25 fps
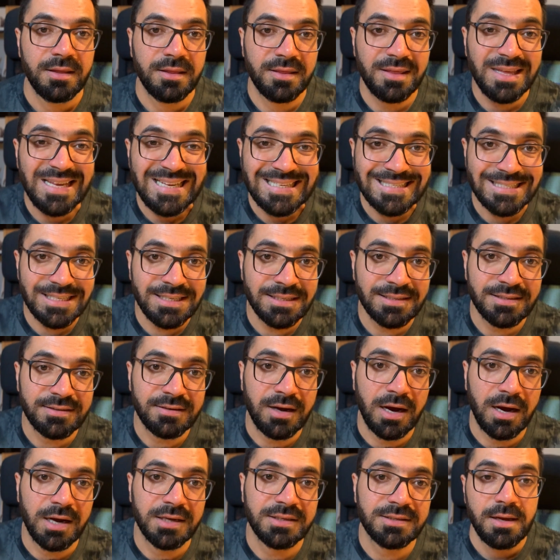These
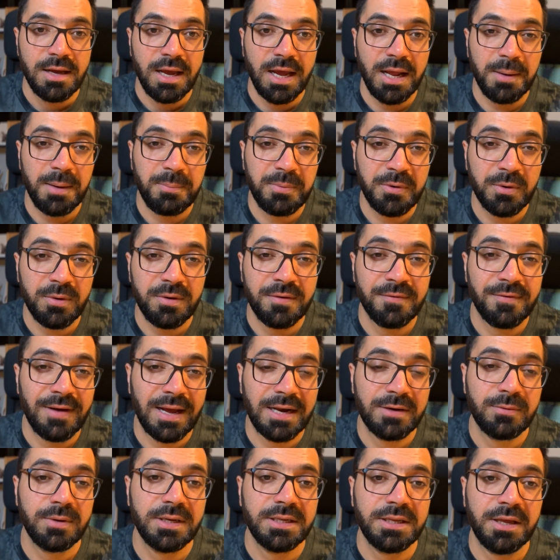insights help you
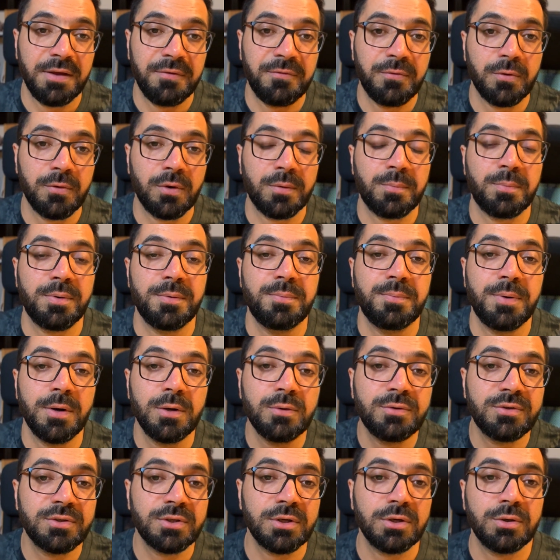evaluate if your
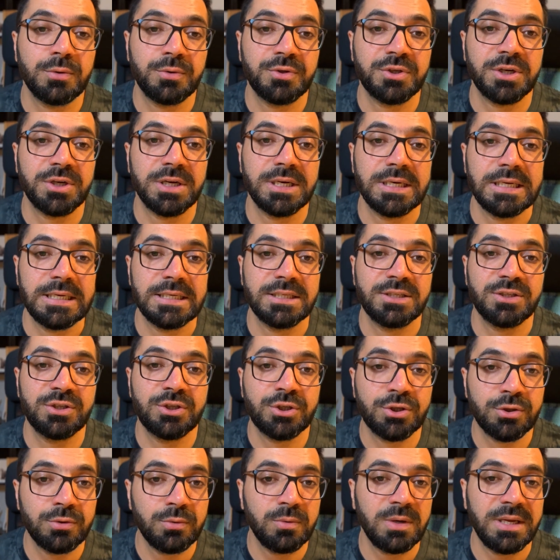proposed solution is
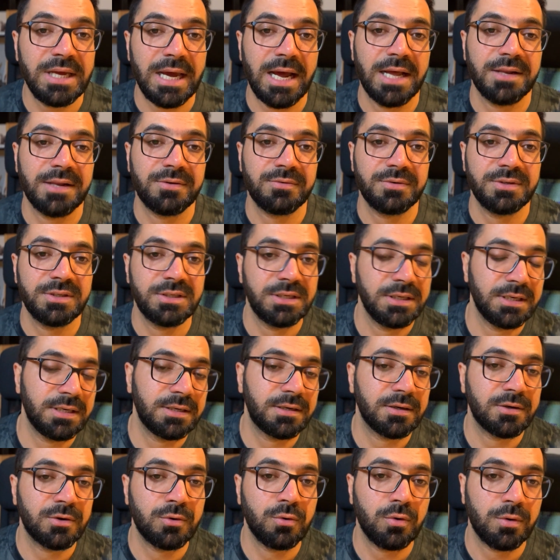truly addressing
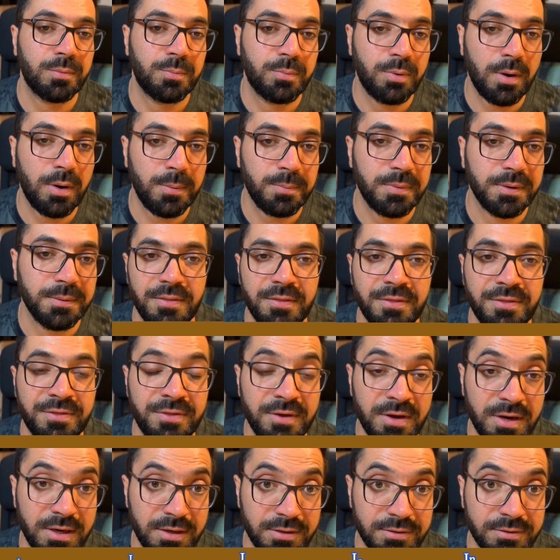the core problem.
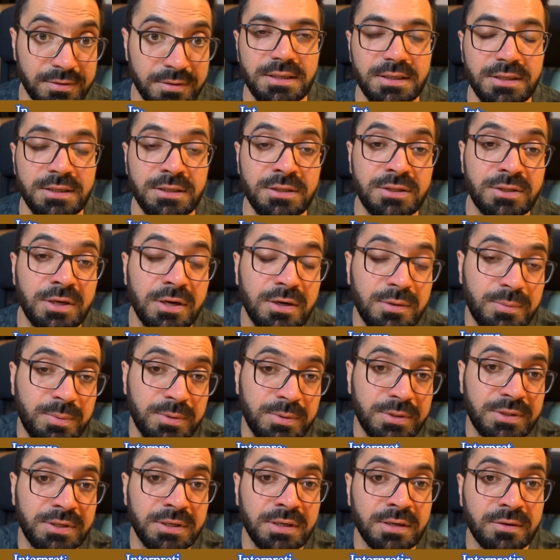Third,
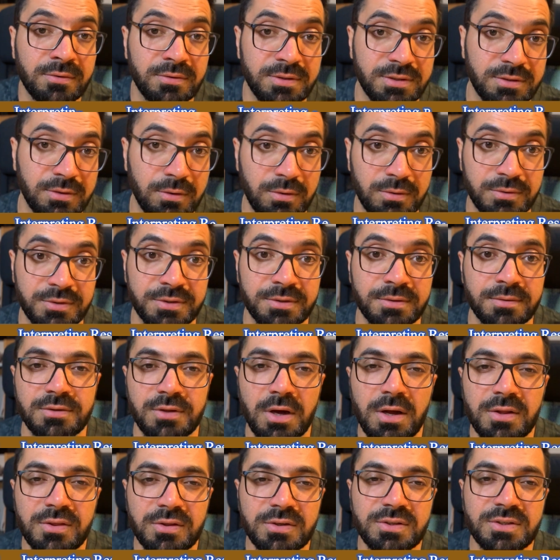interpreting results.
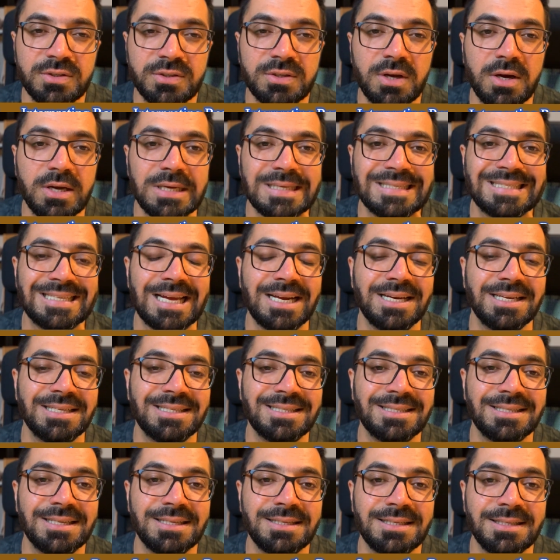Data science and
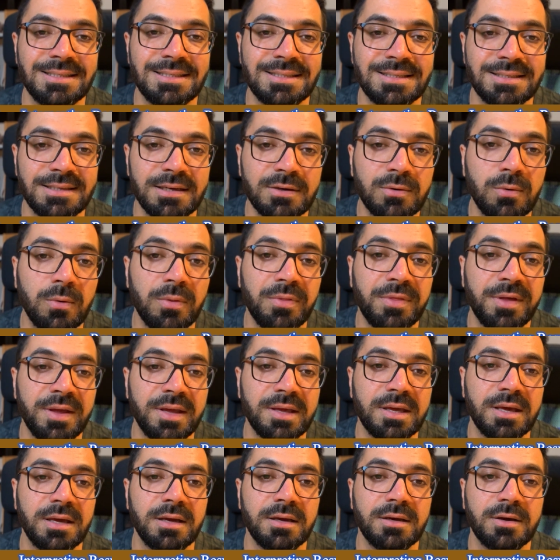statistical
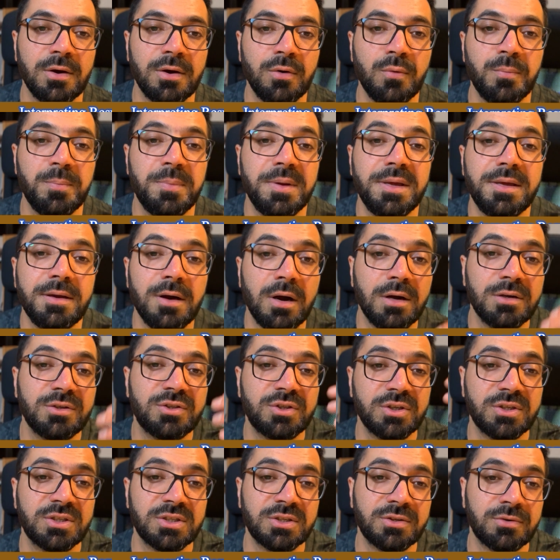thinking go beyond
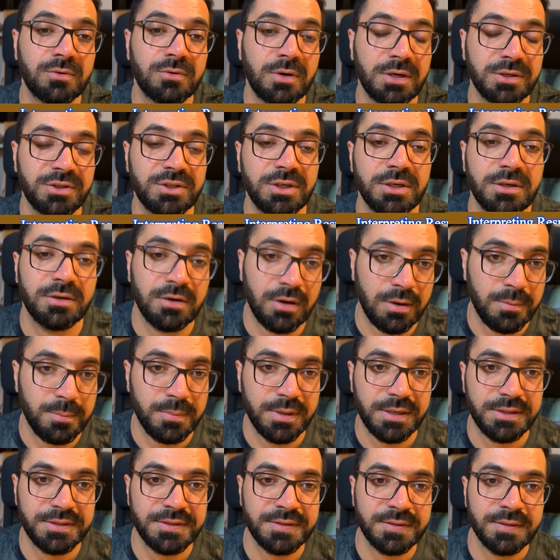just crunching
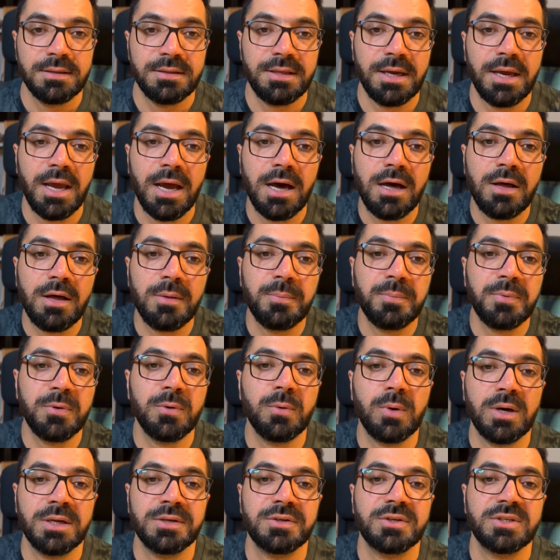numbers. They help
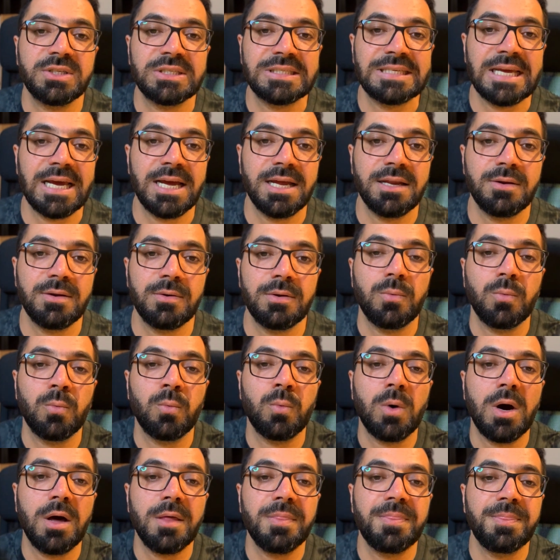you understand
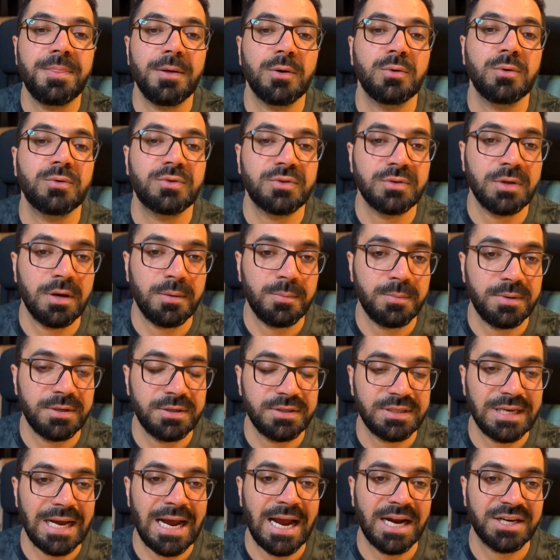what those
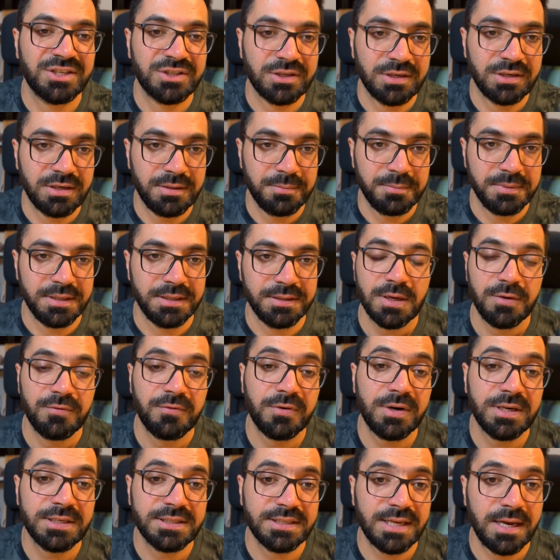numbers actually mean.
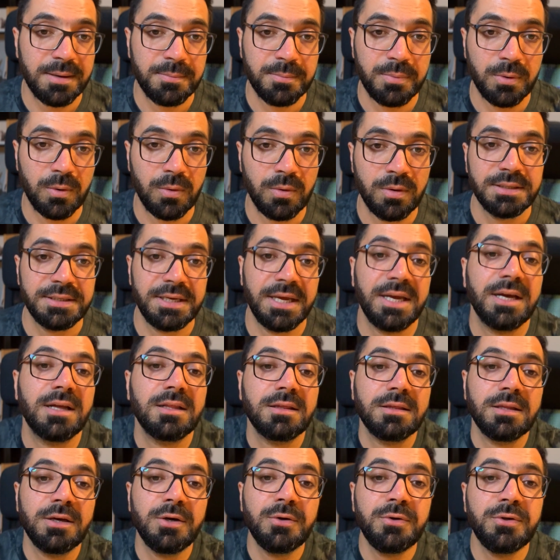For example, they
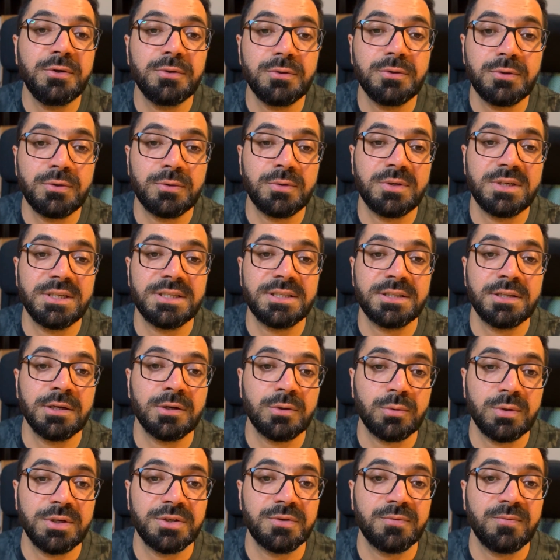allow you to
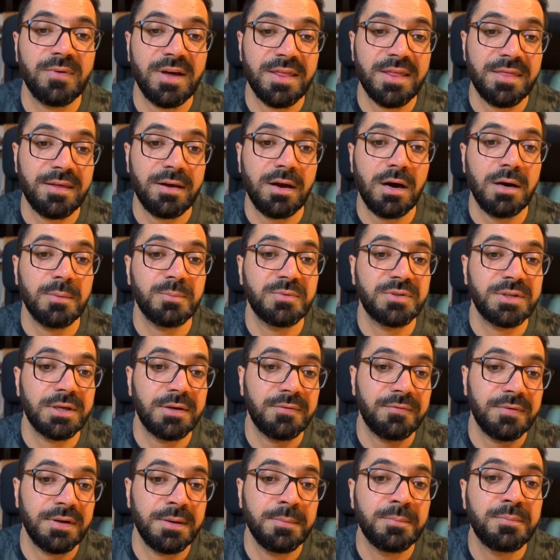distinguish whether
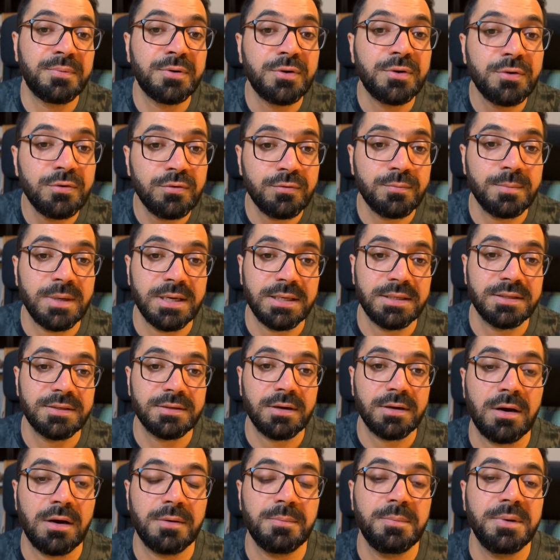observed improvements
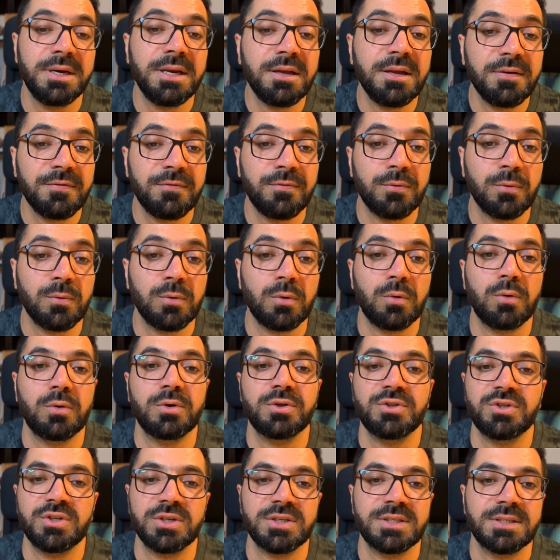meaningful
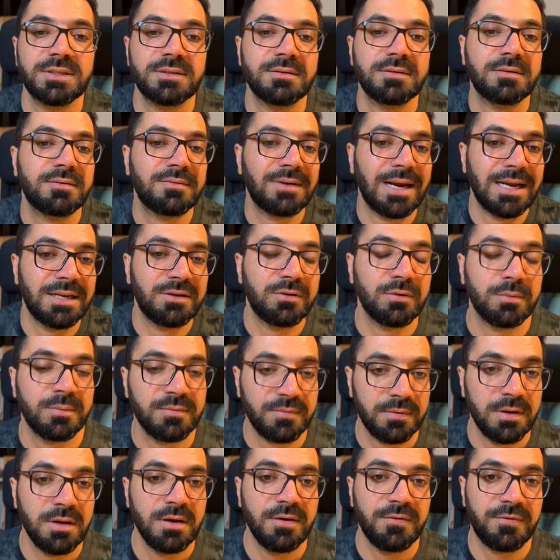or just
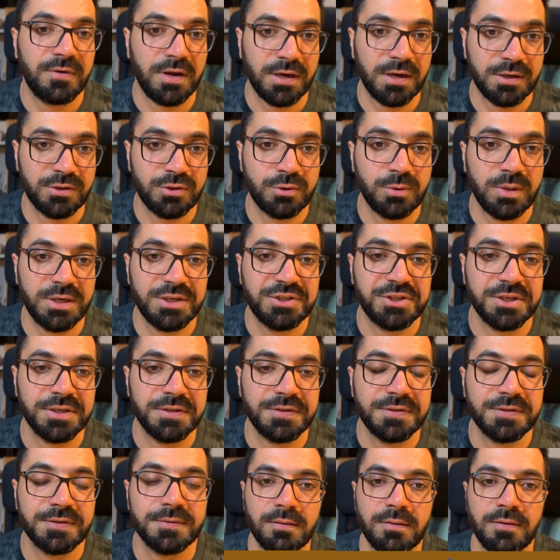random
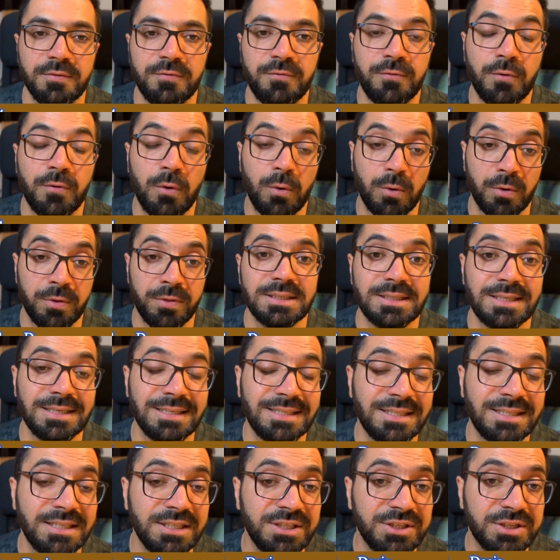fluctuations. Fourth,
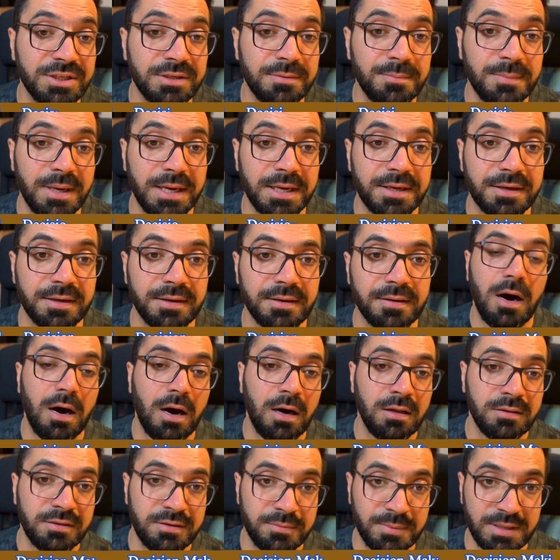decision making.
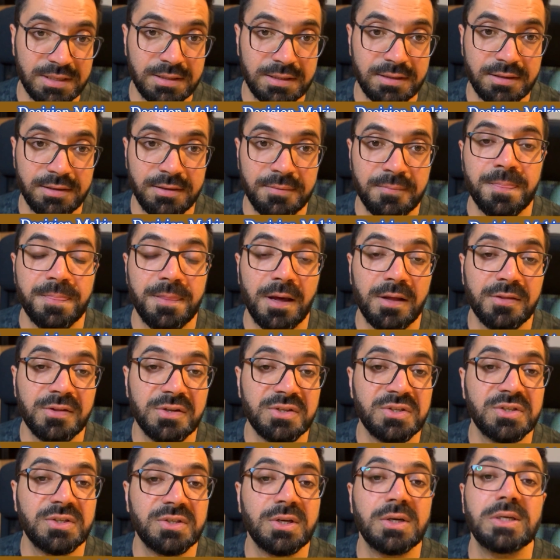Ultimately, data
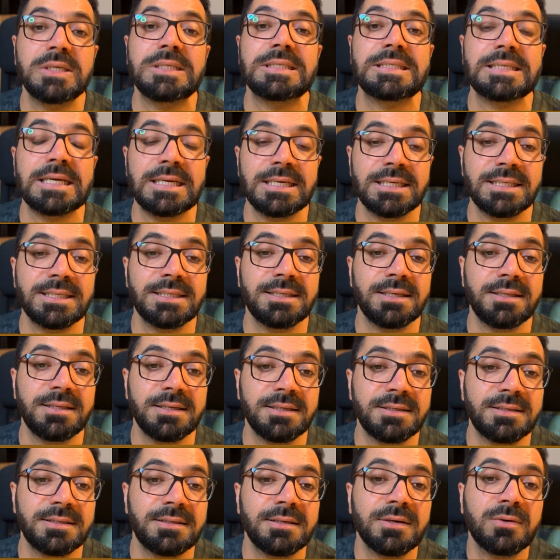science and
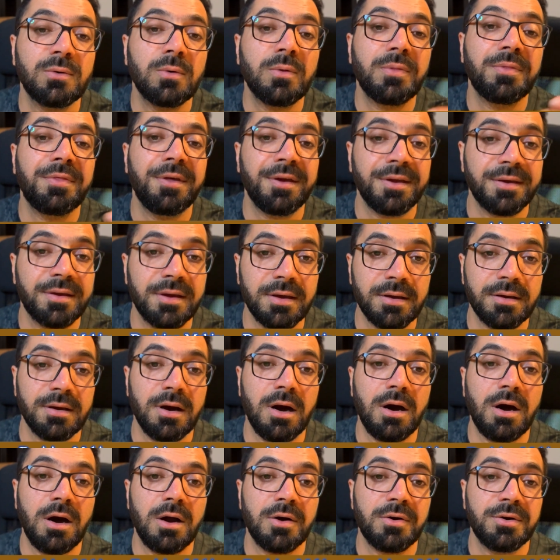statistical thinking
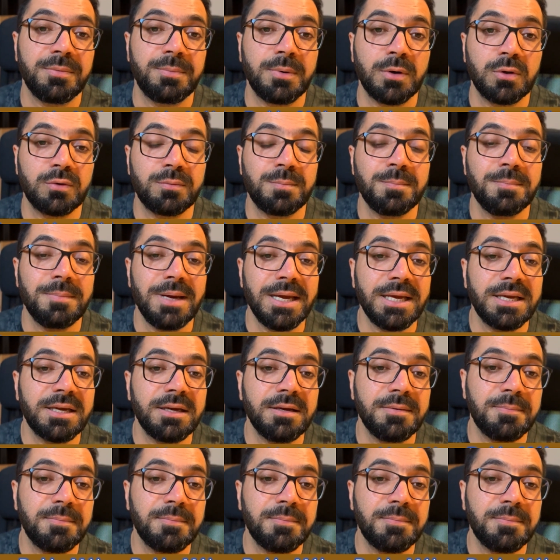are about making